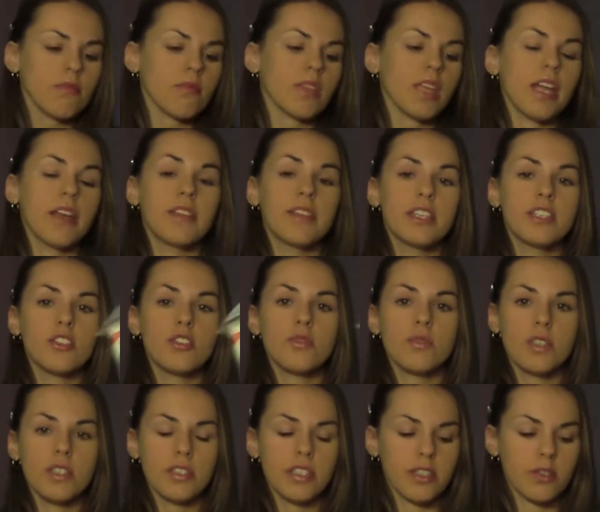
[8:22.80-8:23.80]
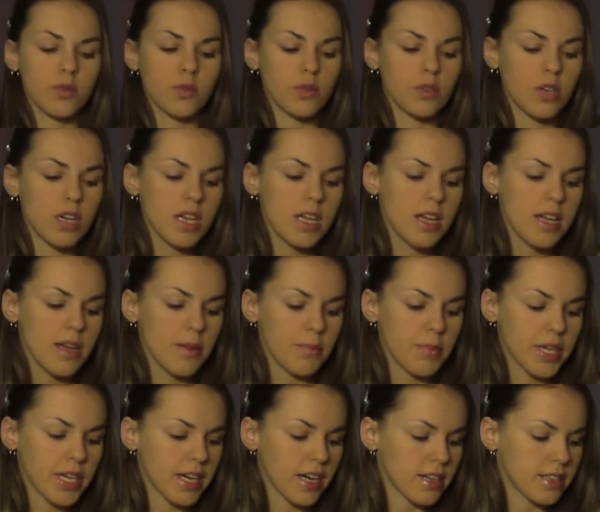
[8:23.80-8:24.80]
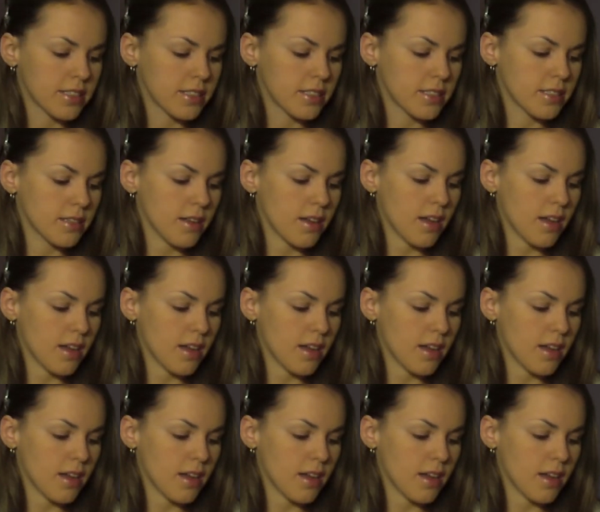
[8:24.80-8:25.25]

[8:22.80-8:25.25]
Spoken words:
And these are really cool because,